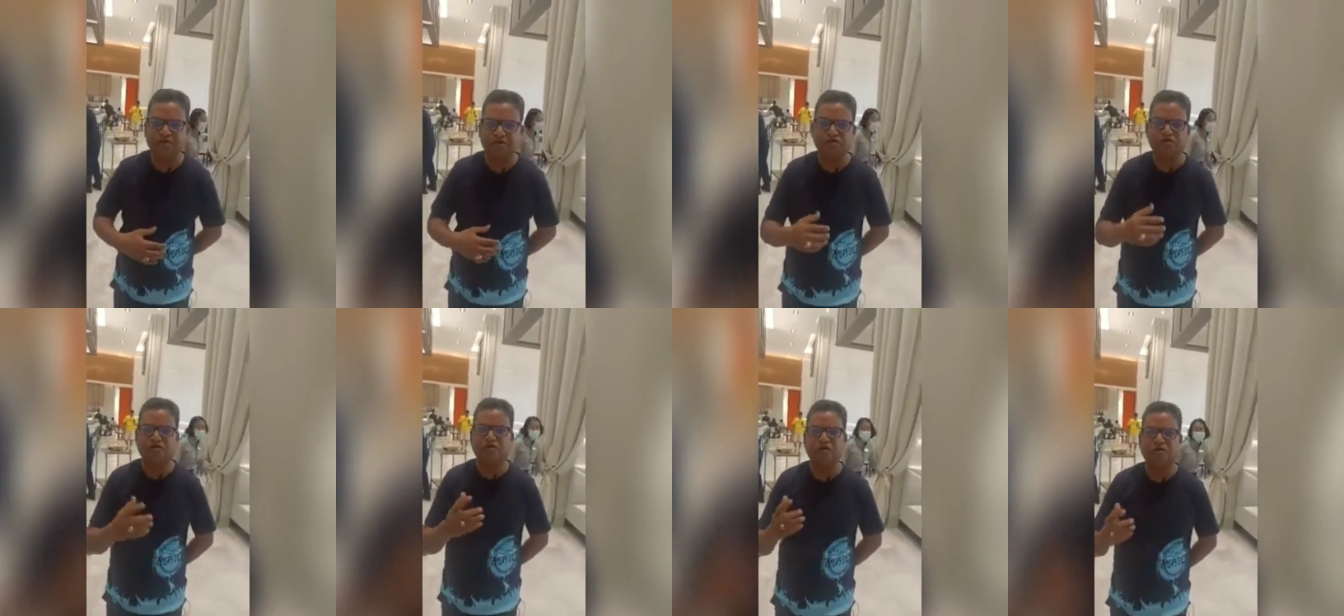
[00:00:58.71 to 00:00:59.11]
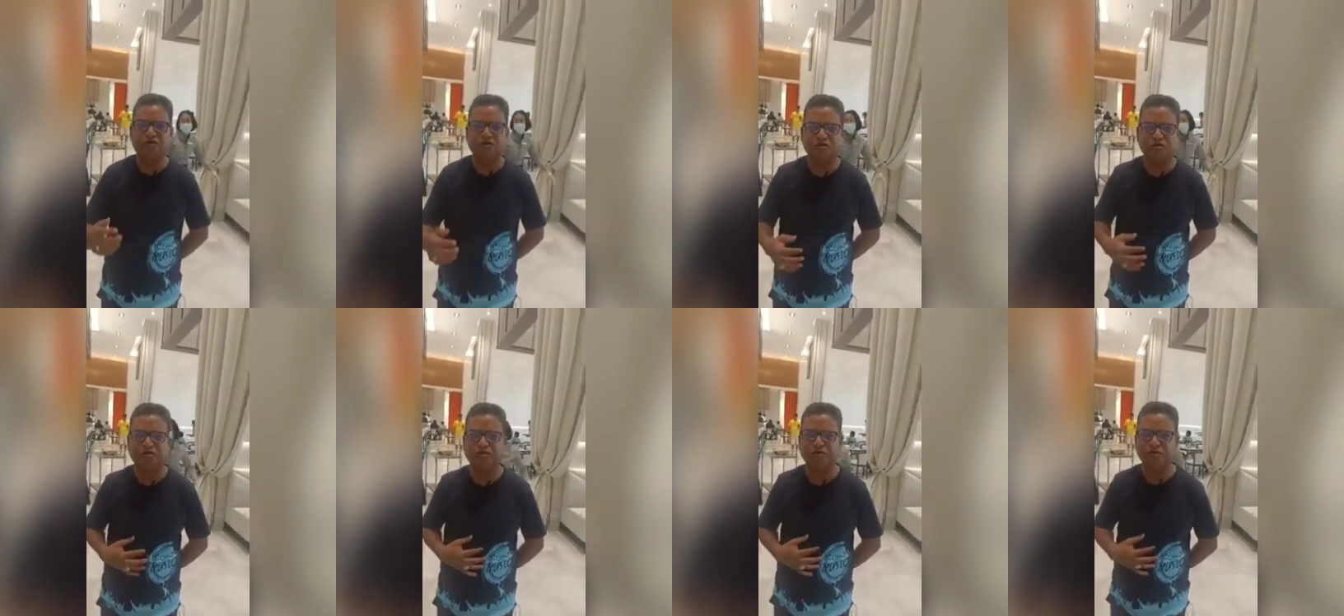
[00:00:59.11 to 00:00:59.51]
because of
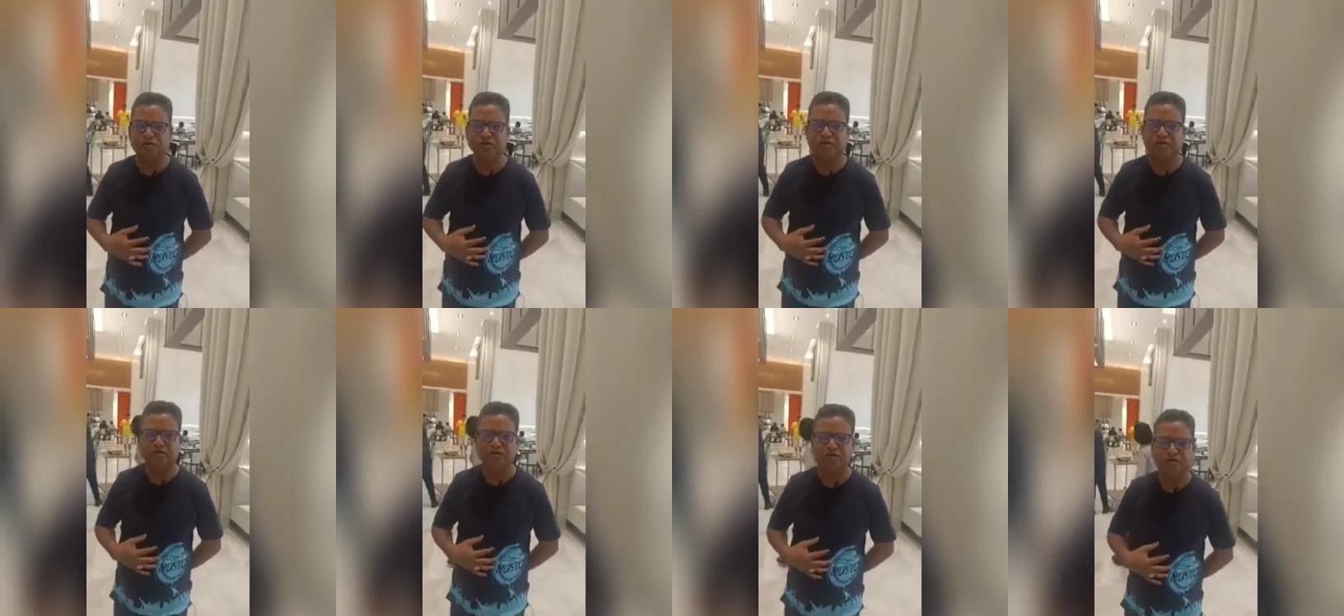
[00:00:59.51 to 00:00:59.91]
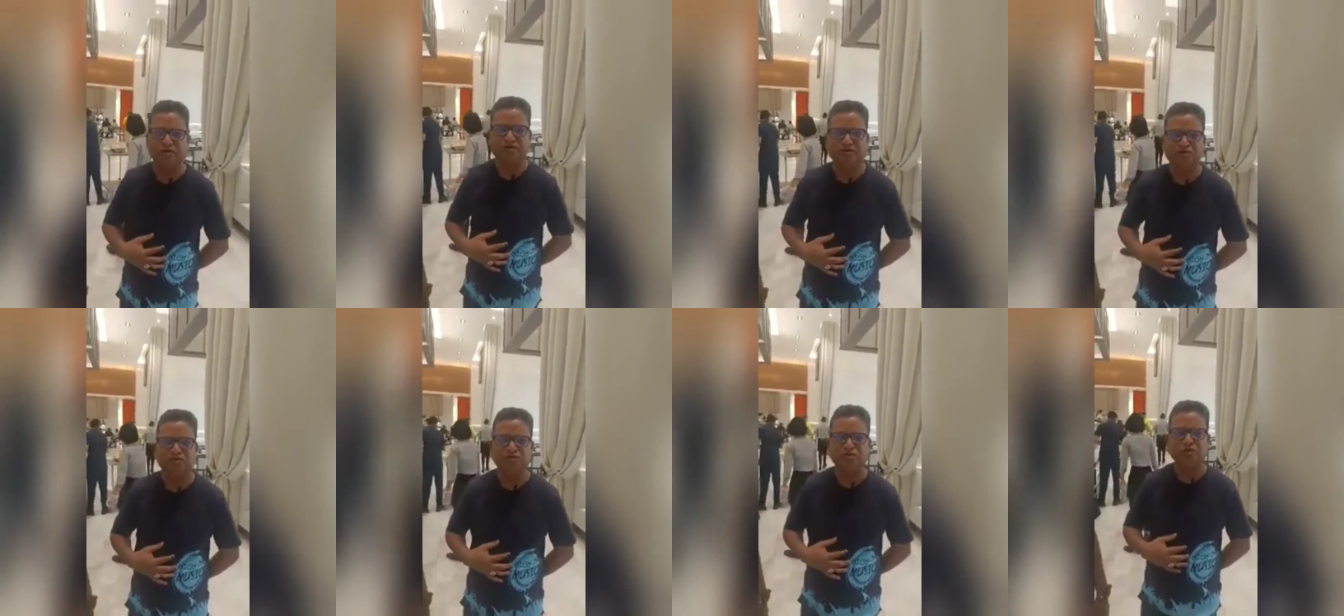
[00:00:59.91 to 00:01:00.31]
lockdown.
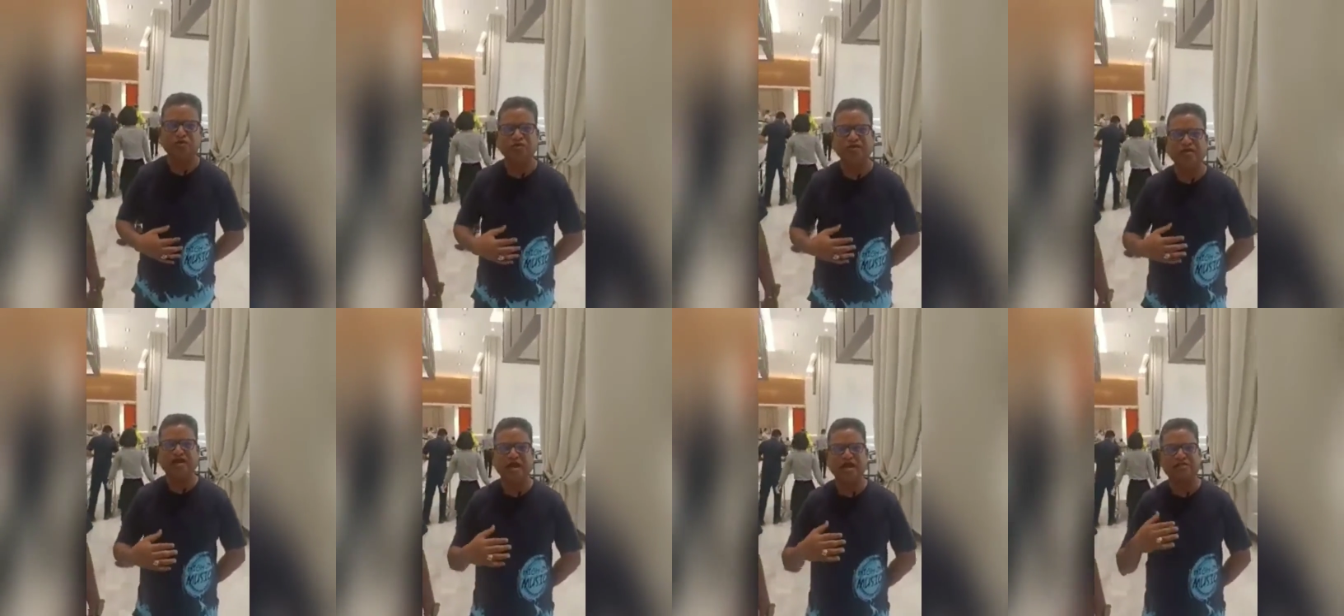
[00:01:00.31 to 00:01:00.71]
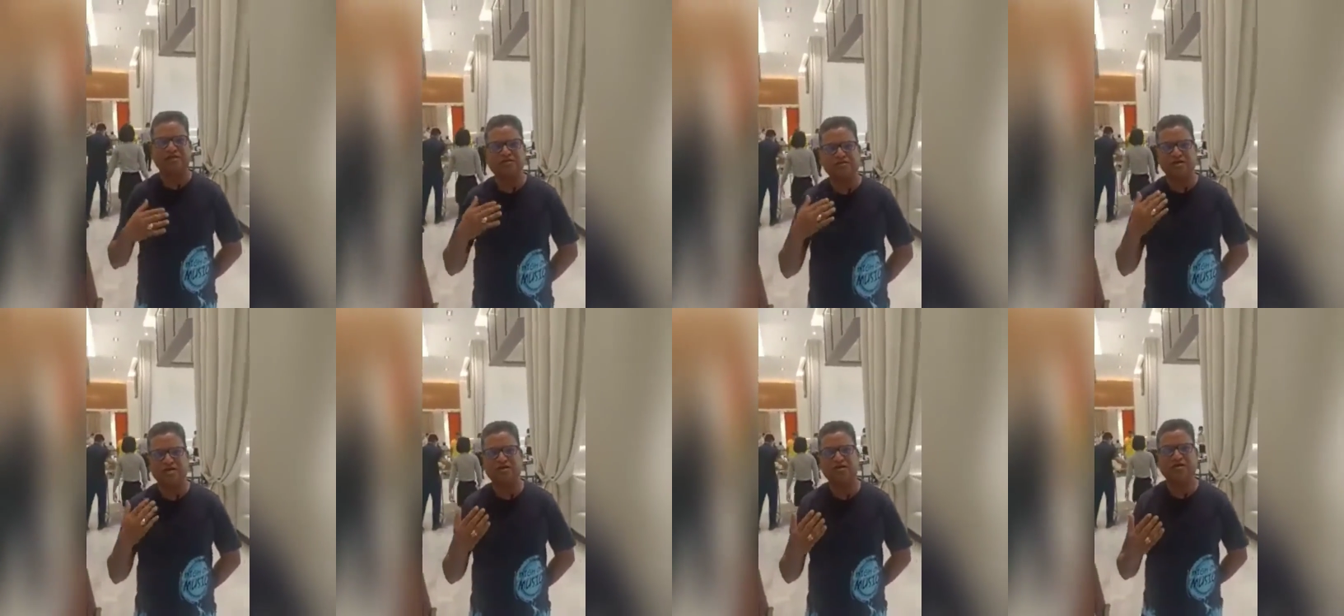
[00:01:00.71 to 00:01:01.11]
So then
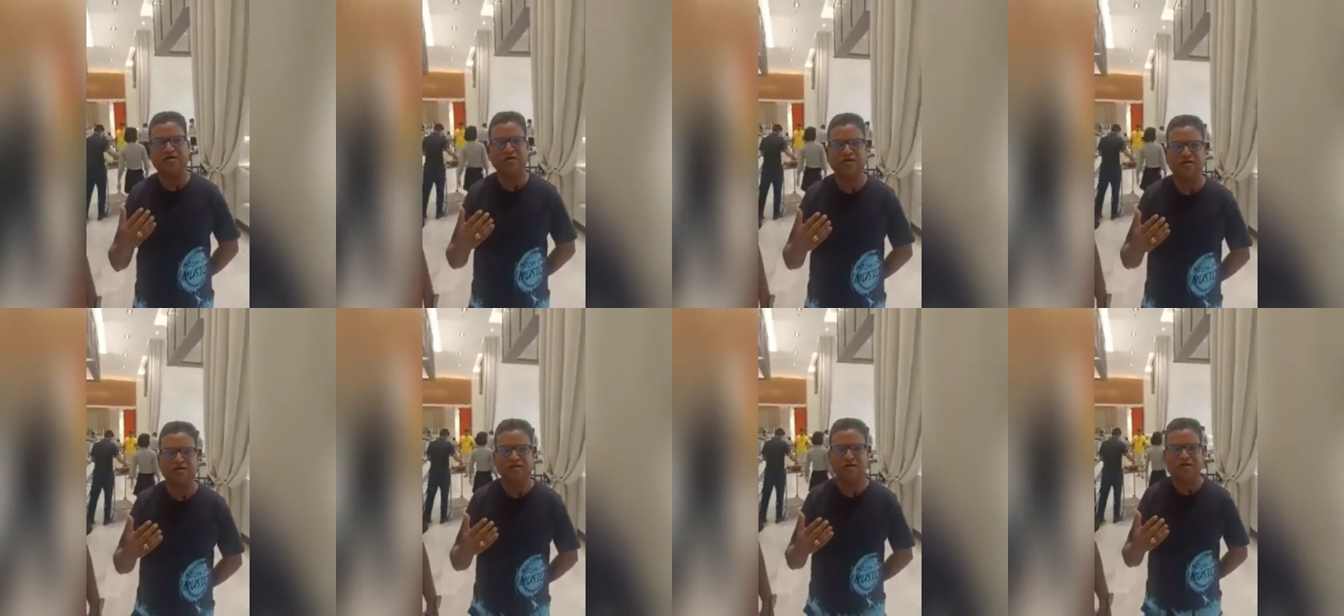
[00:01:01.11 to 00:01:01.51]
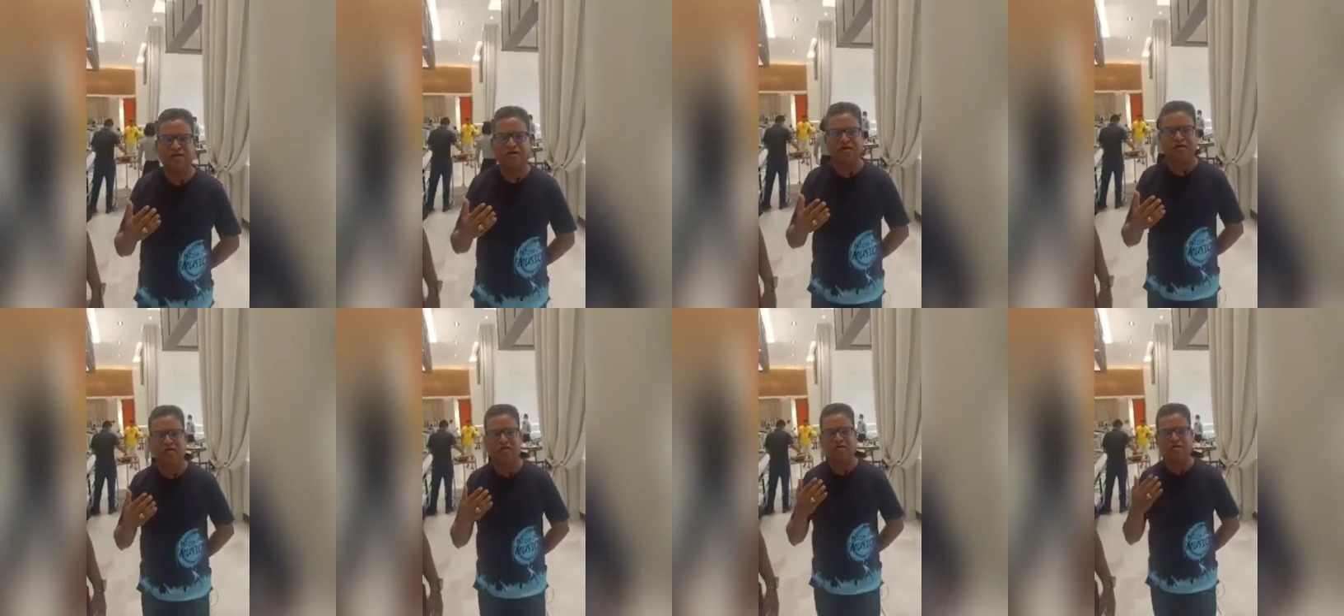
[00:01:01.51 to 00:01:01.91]
I started
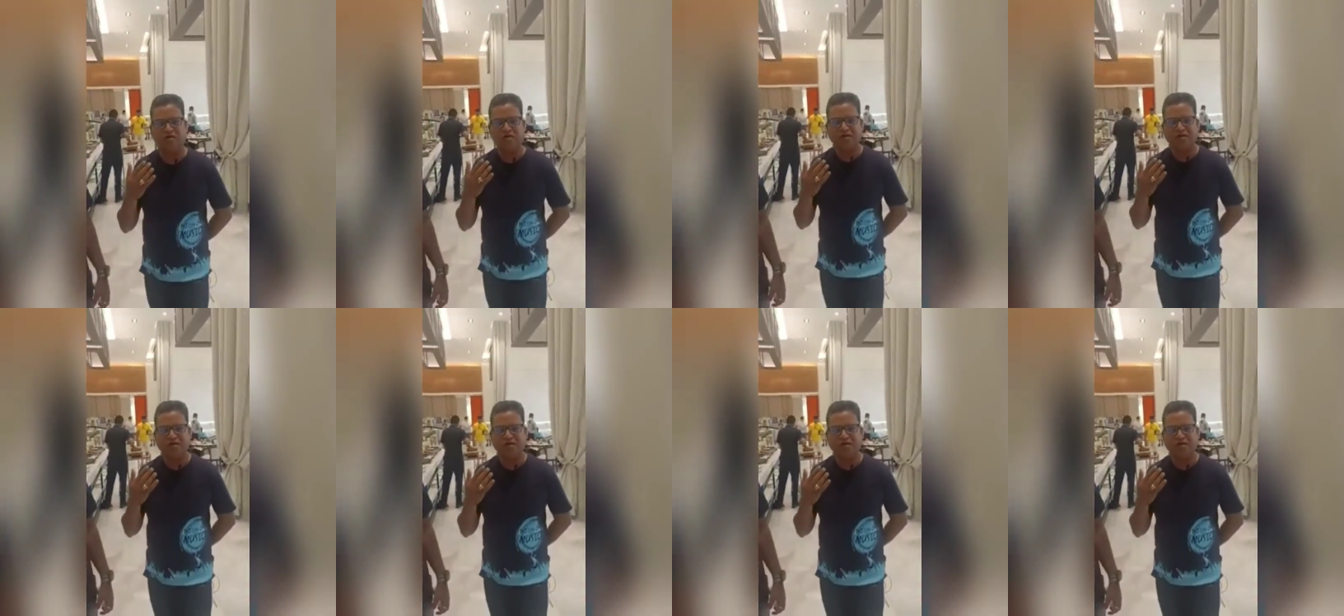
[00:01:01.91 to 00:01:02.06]
uh,